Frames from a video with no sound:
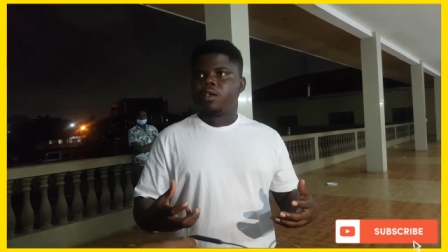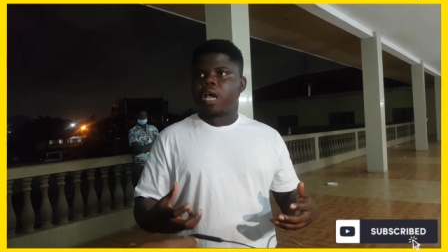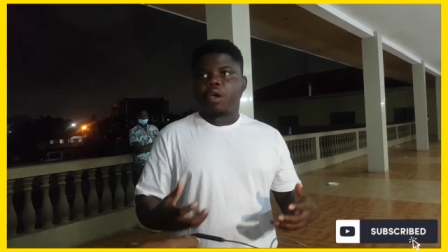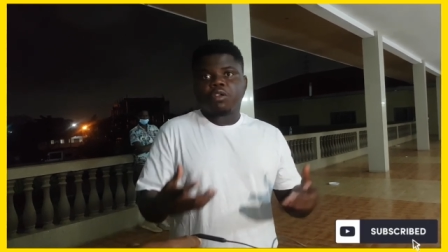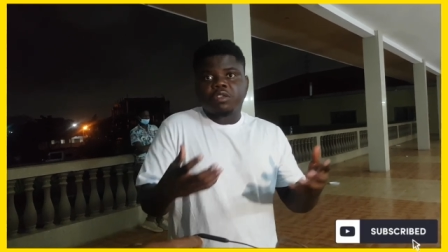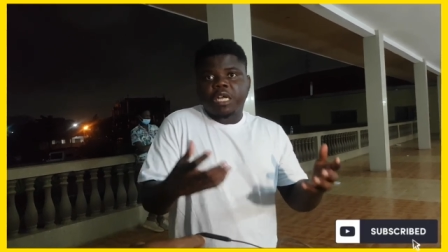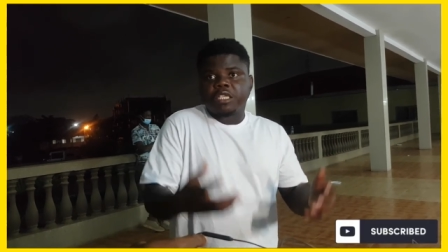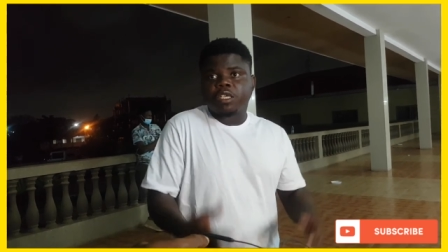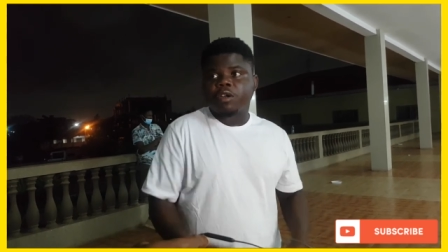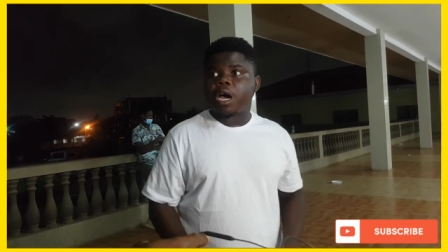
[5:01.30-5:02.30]
I got to
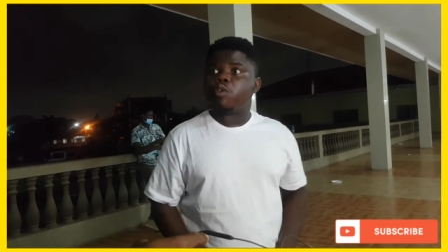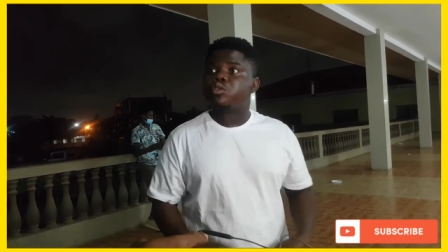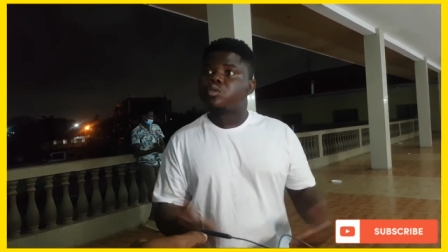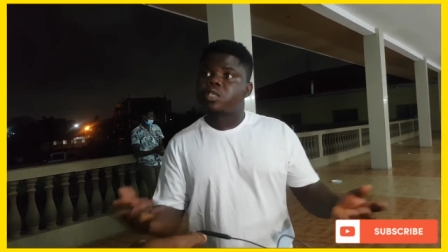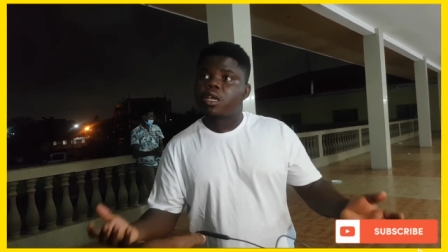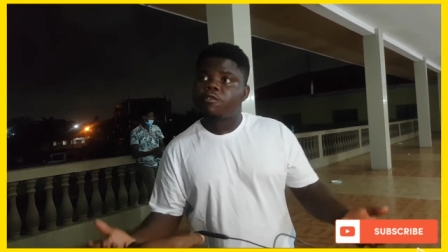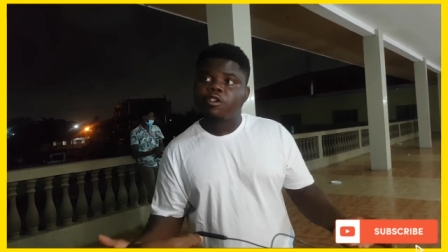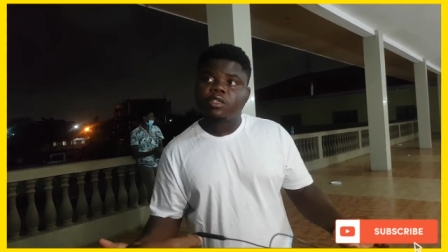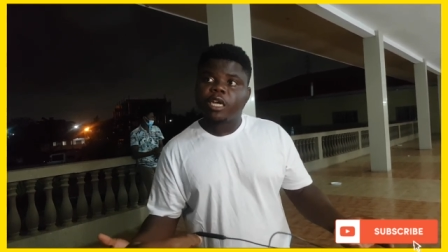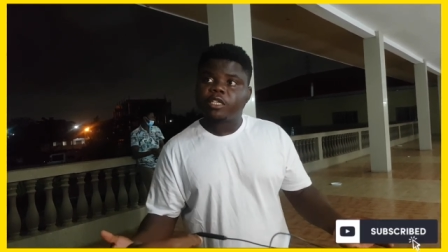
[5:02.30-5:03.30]
Nigeria. I was so scared of
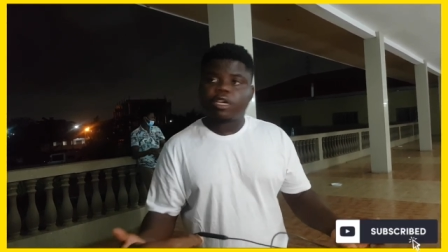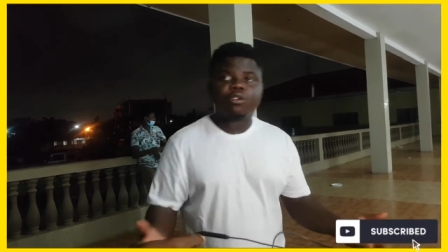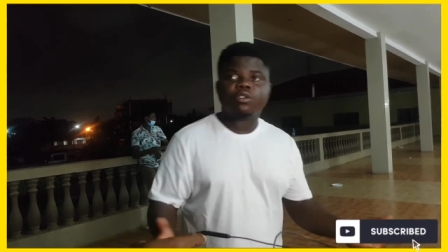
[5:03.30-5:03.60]
going to Nigeria. I